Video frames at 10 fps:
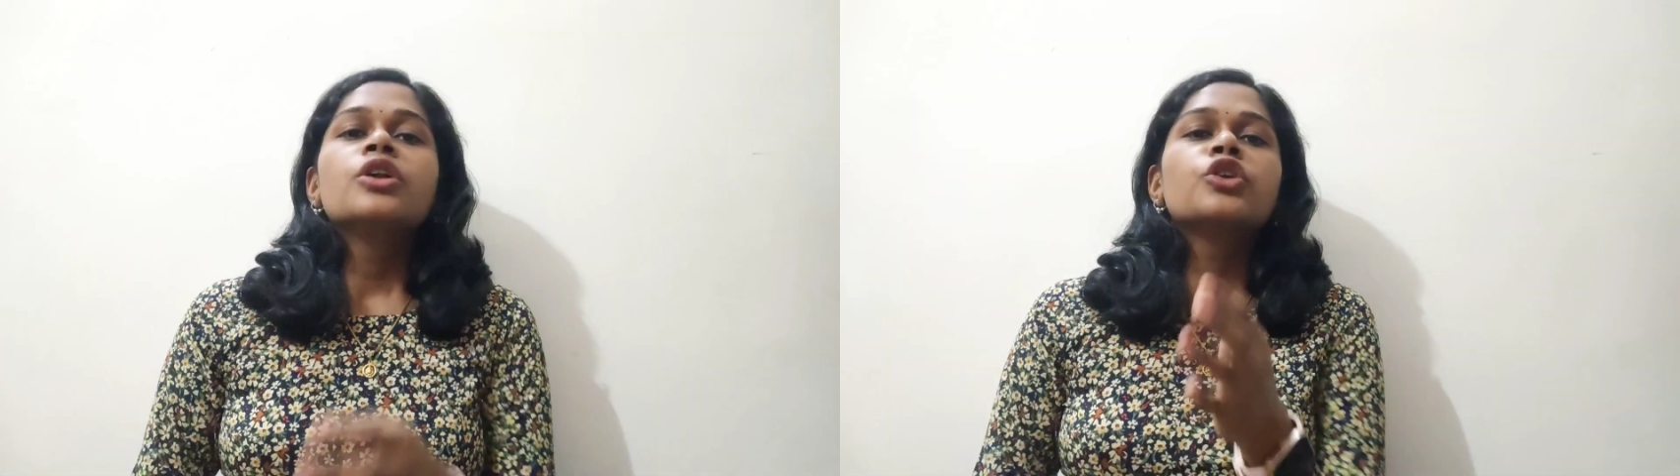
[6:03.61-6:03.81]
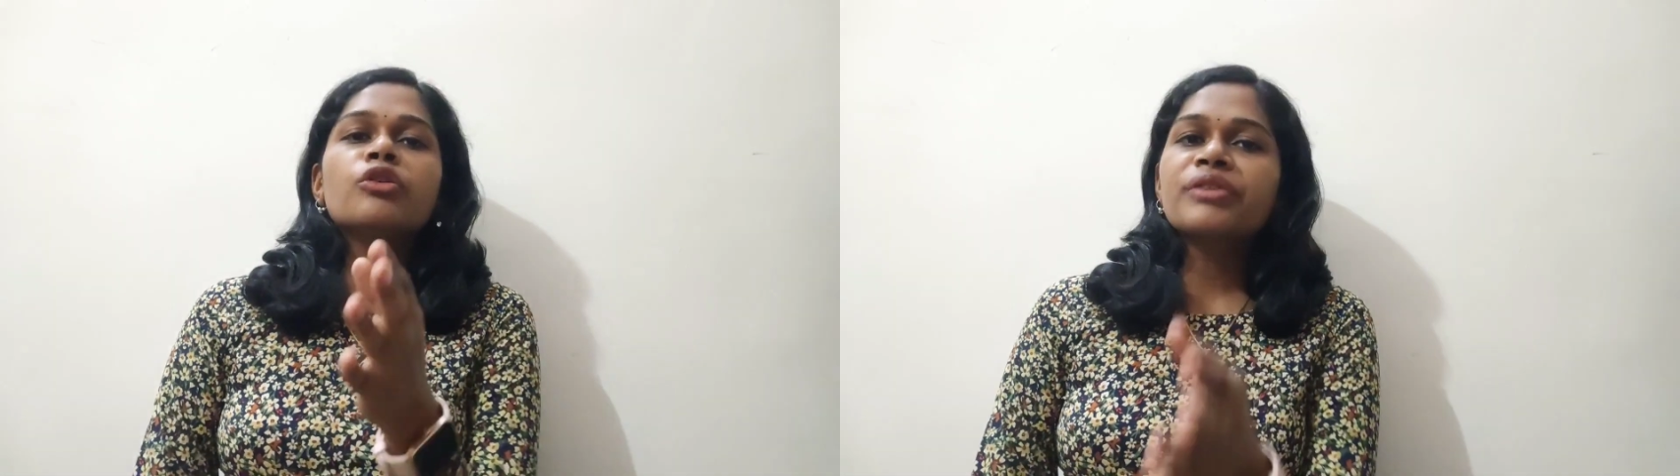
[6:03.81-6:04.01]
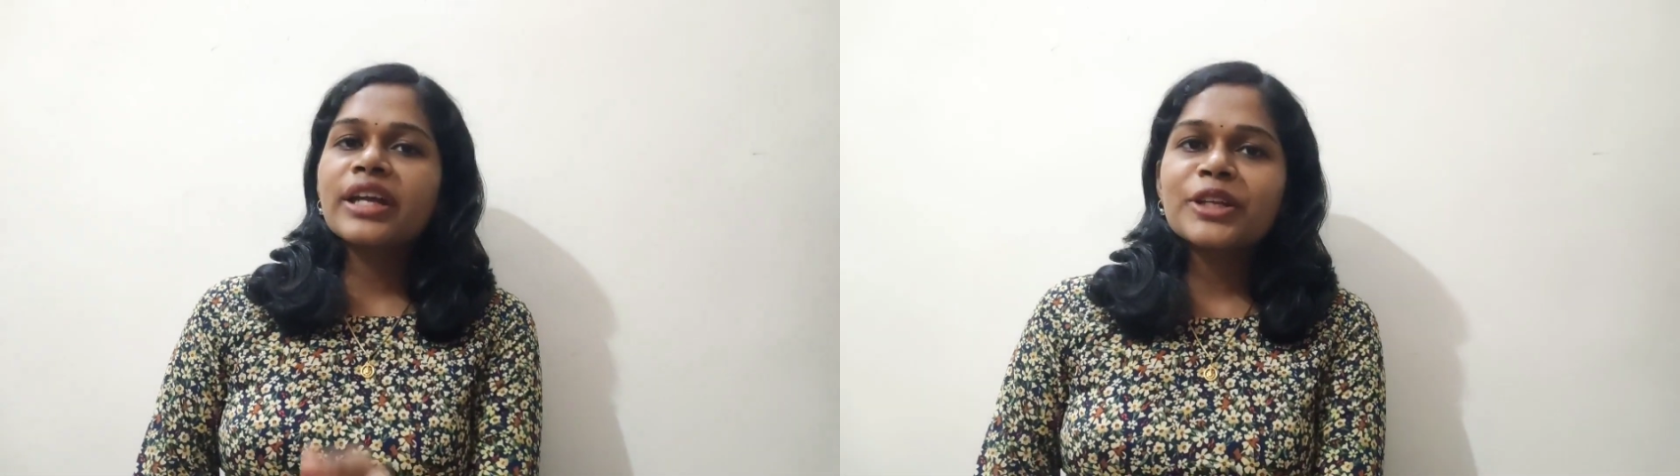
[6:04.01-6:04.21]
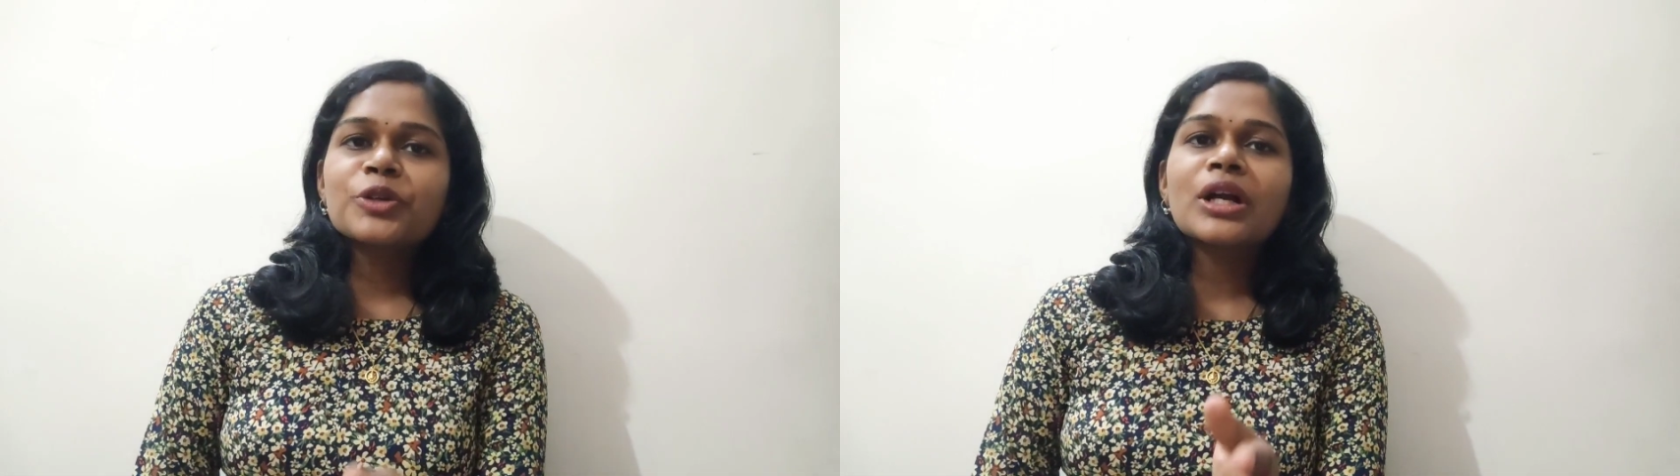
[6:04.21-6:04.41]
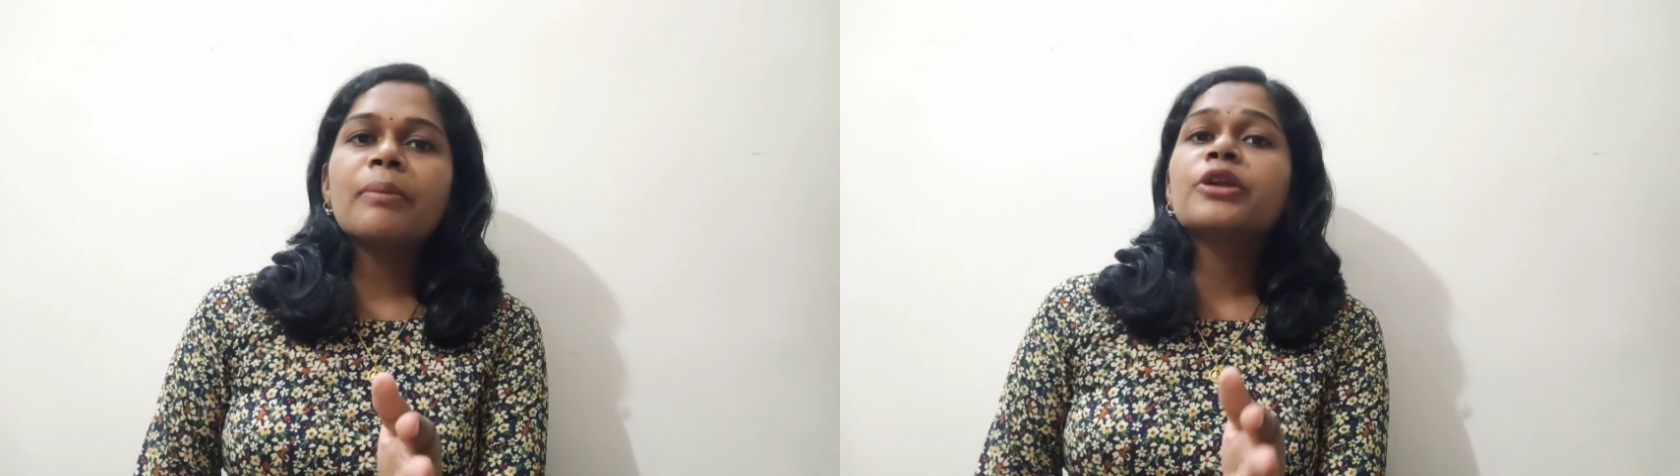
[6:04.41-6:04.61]
Don't forget to
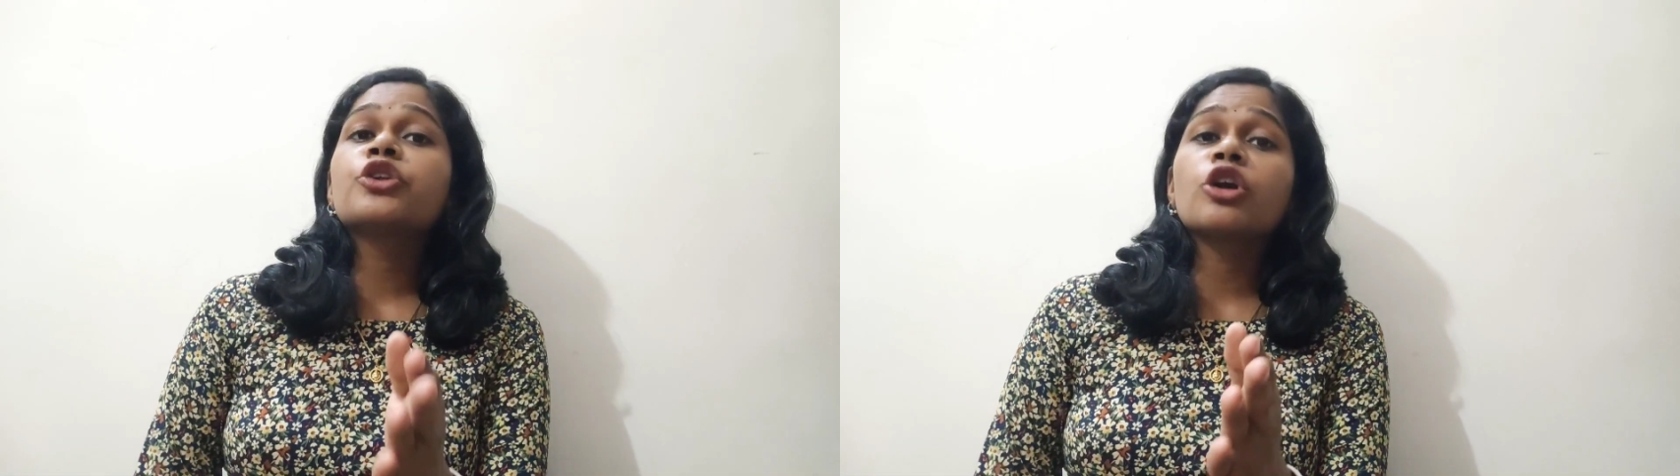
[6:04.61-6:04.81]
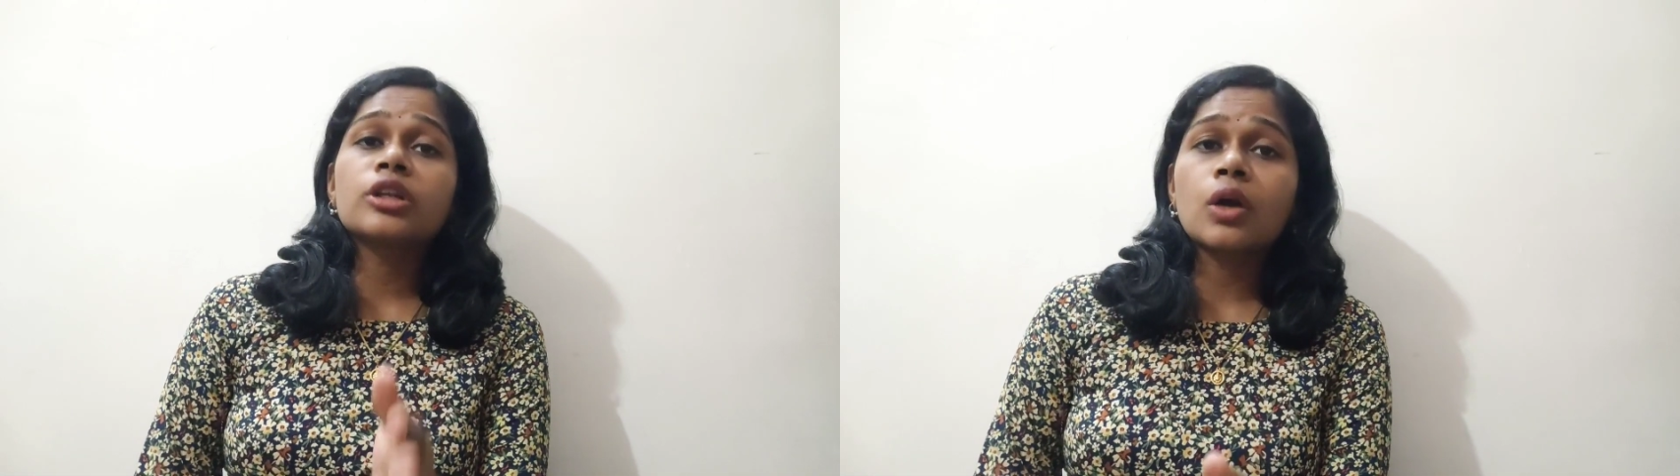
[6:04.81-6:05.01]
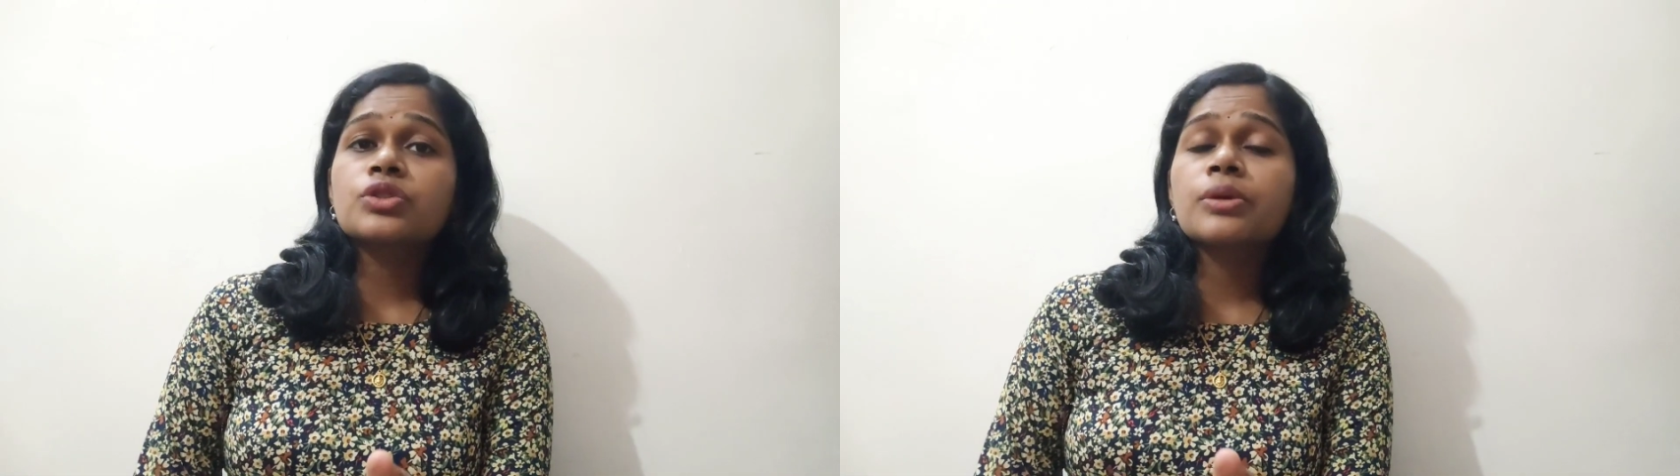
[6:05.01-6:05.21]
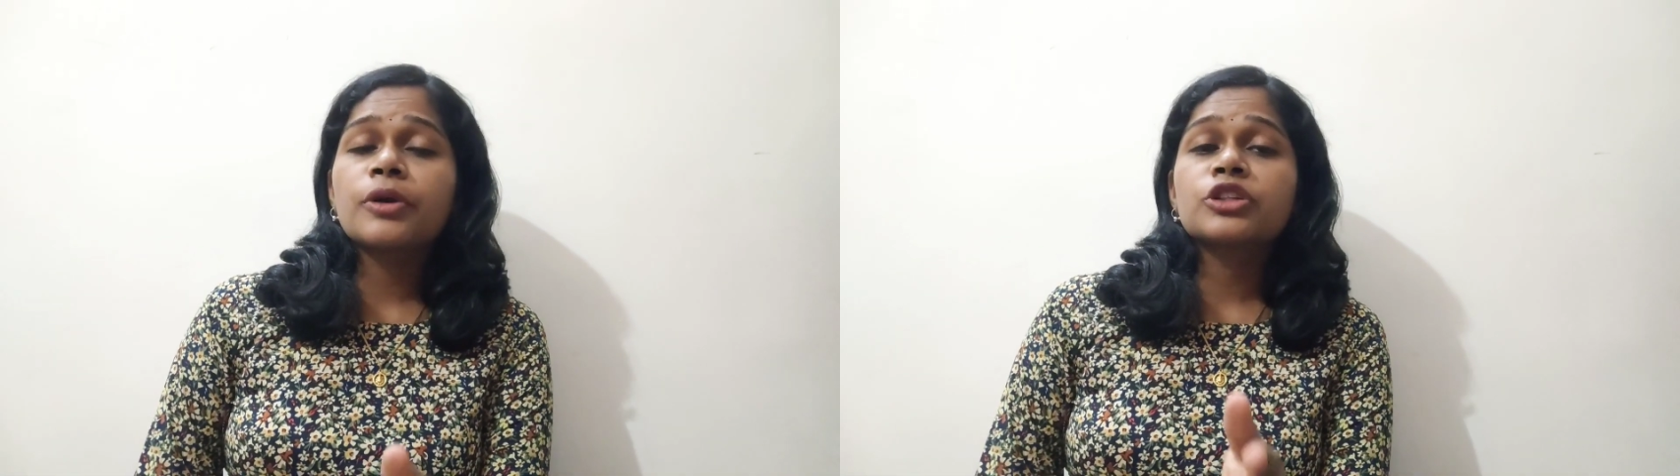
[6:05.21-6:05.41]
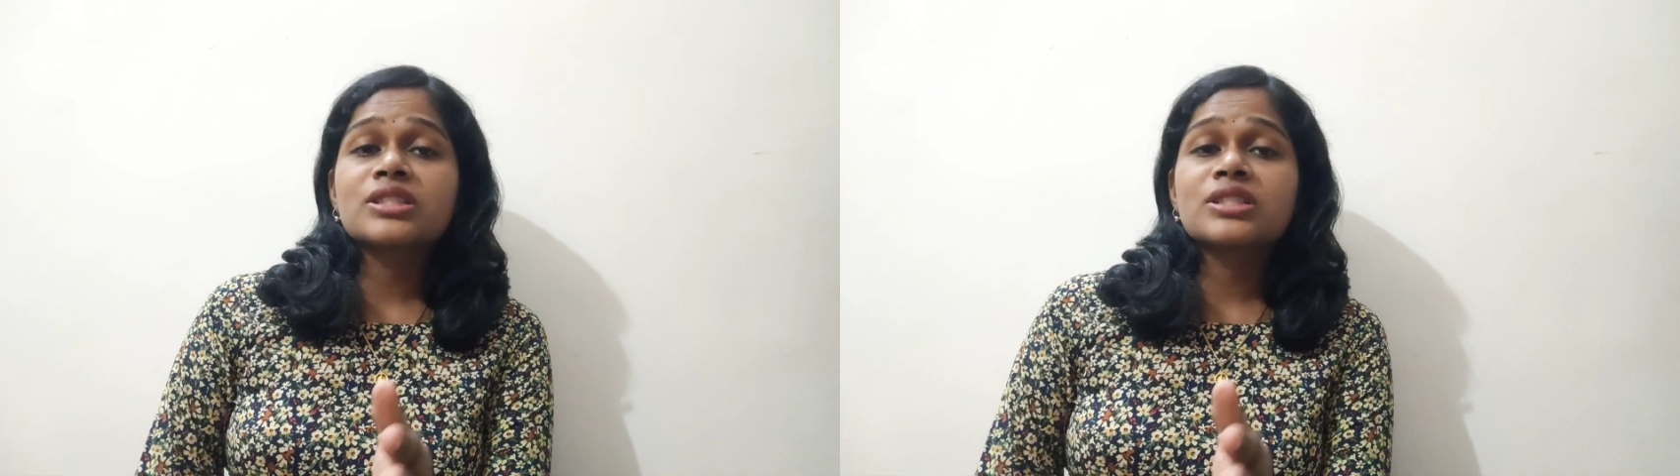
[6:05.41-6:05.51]
comment your doubts about the